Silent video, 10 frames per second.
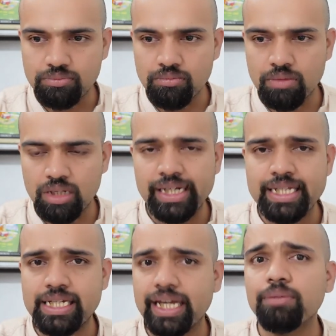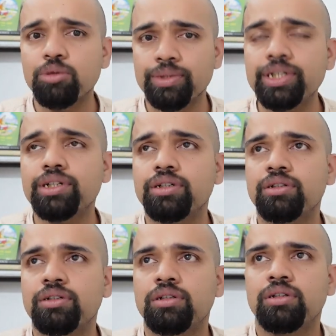is take a moment
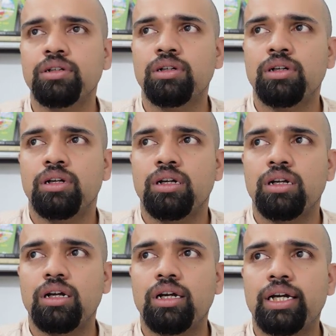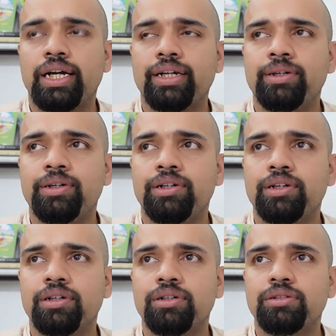and
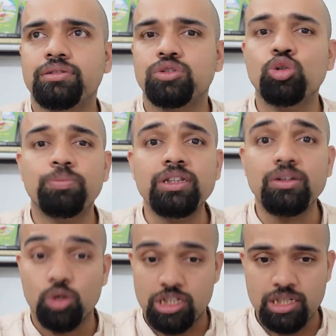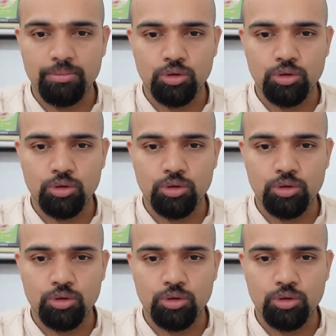open the WhatsApp group.